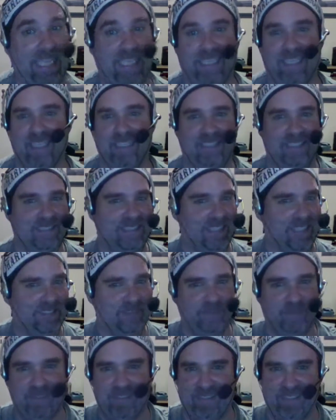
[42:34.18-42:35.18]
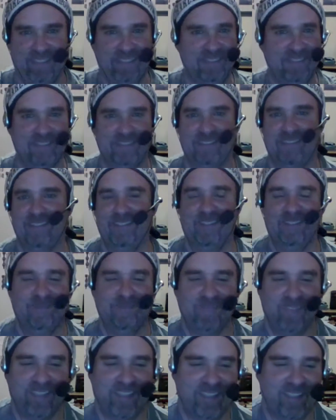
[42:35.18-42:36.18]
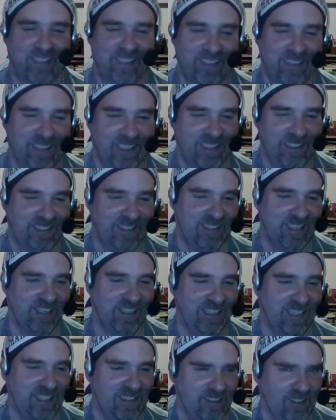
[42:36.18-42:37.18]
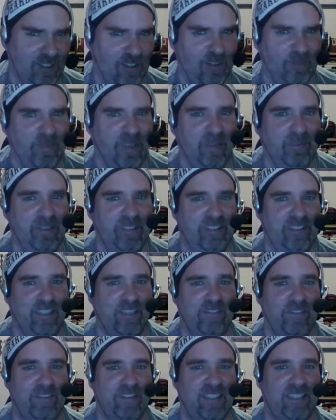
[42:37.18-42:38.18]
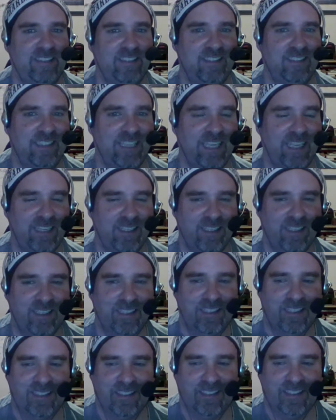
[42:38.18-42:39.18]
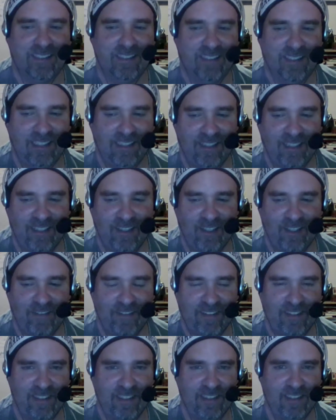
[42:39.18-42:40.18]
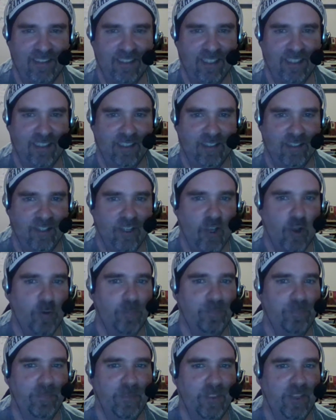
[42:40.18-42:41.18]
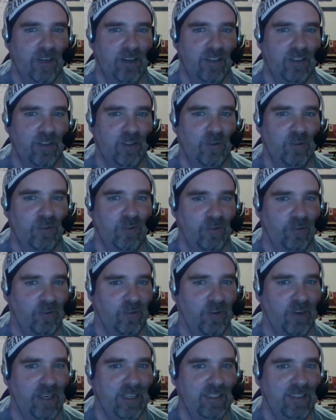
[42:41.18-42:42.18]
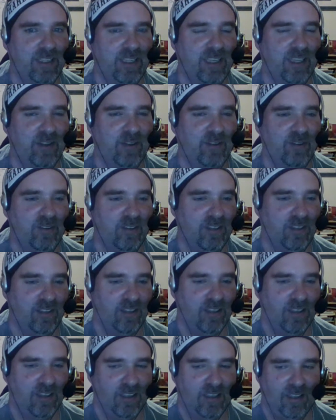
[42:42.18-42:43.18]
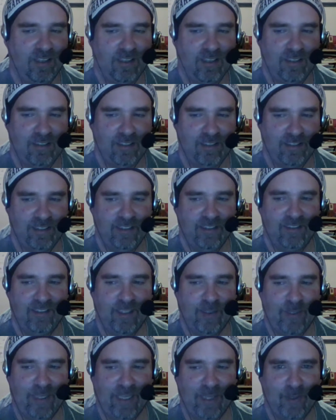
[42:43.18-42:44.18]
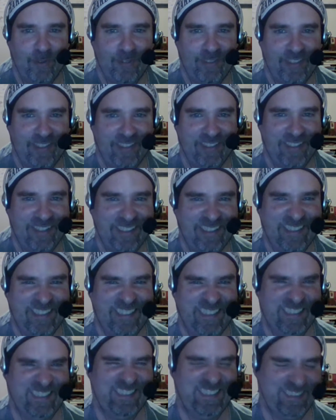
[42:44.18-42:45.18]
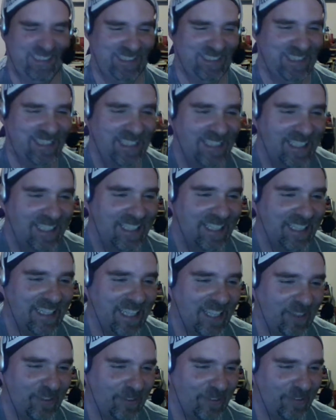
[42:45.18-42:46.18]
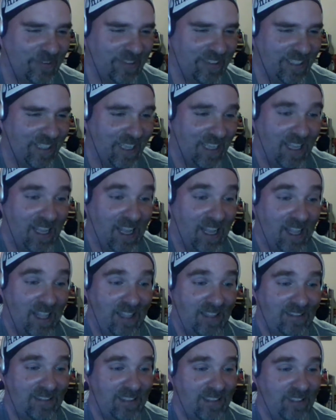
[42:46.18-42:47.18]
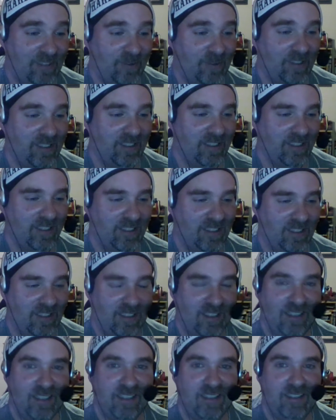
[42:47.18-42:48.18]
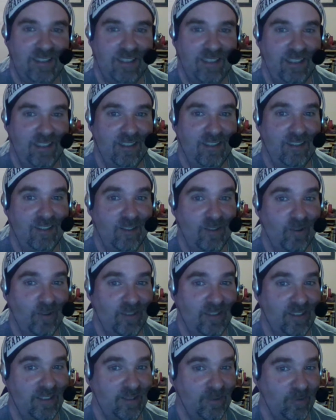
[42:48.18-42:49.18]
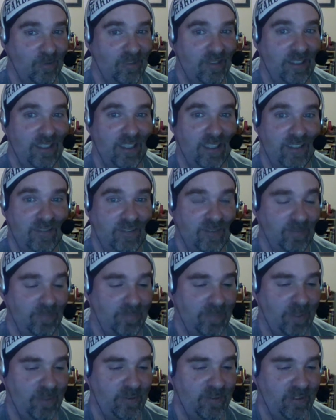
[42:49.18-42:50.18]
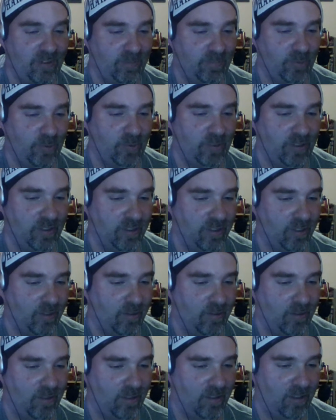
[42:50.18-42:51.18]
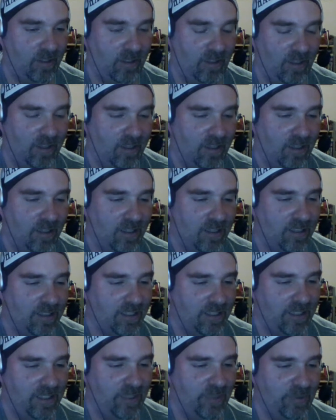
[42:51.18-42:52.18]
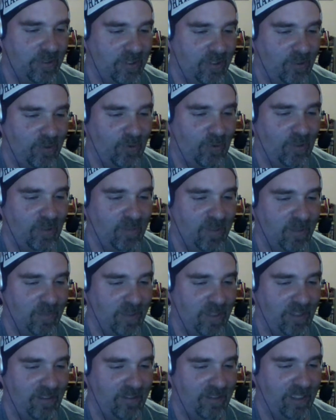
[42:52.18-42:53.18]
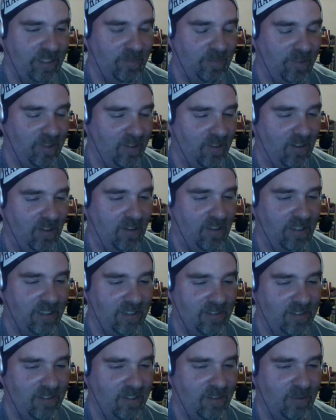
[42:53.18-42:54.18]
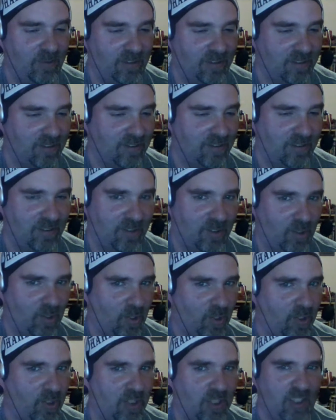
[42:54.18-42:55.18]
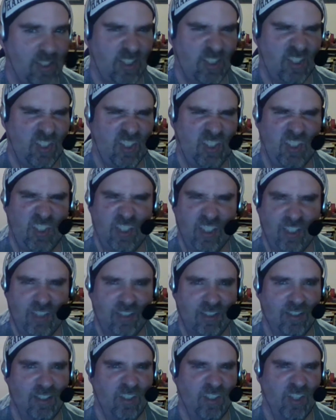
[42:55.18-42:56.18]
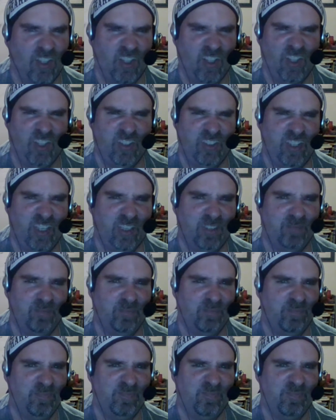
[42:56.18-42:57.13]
So she's like, "Put me back on the ring." So he's like, "Okay." I'm, he started to walk over the ring. Look, he looked confused. Took a few steps back, dropped her right on the floor. Said, ah! I guess that's what deaners do. Because Ty calls, "Oh, maybe chivalry isn't dead." And then all of a sudden he's like, "Nope." There it goes right down the Deaner outhouse.